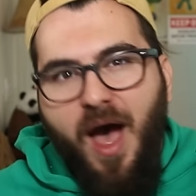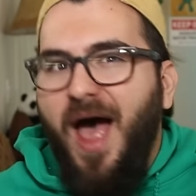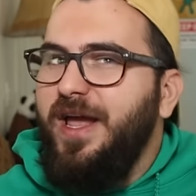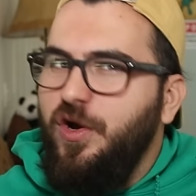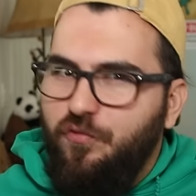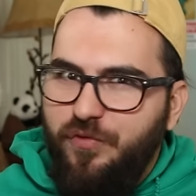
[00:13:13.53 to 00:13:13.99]

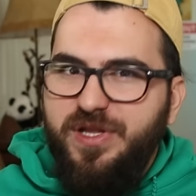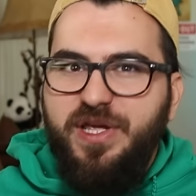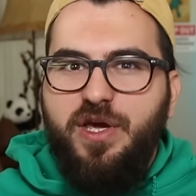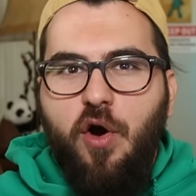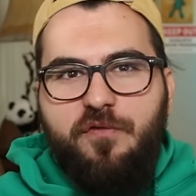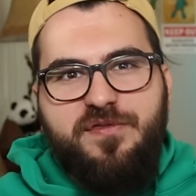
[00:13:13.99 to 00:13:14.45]
I could
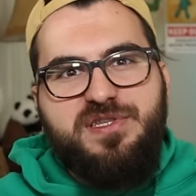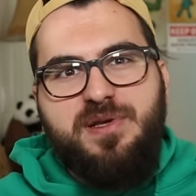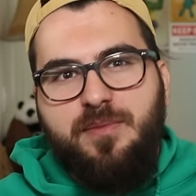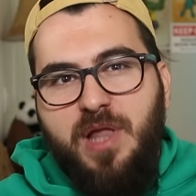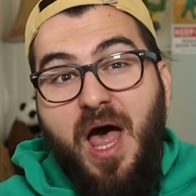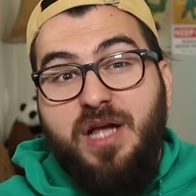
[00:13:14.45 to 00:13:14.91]
really go for
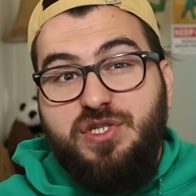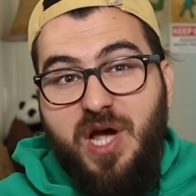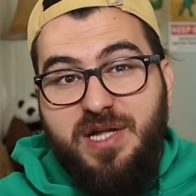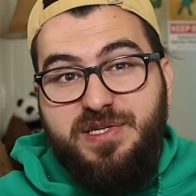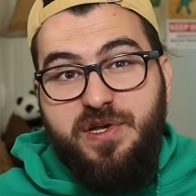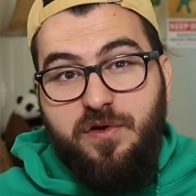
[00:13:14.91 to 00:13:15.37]
some Long
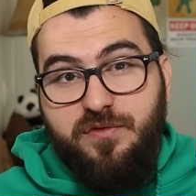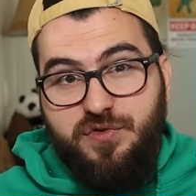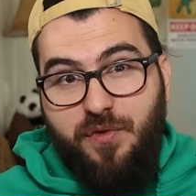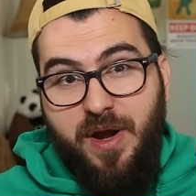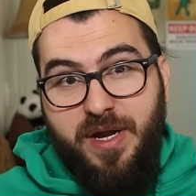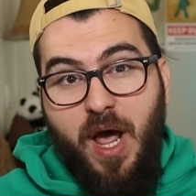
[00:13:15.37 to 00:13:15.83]
John
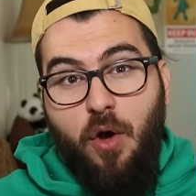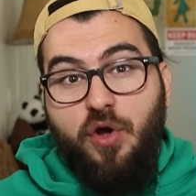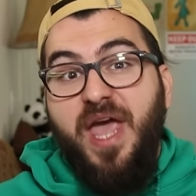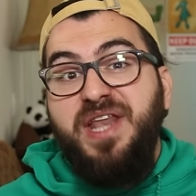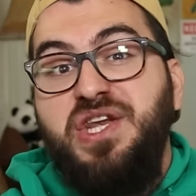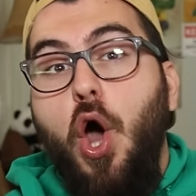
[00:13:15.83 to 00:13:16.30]
Silvers right now.
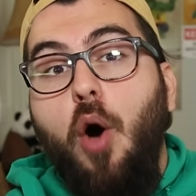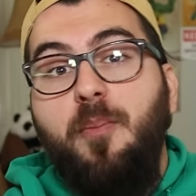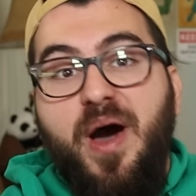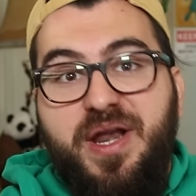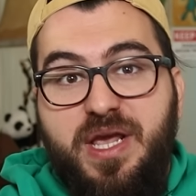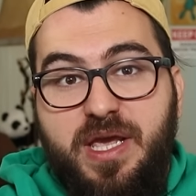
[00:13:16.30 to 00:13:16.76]
Okay,
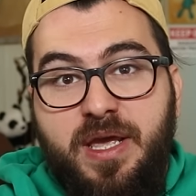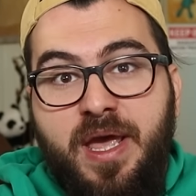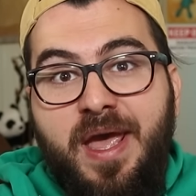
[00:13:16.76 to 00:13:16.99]
nobody.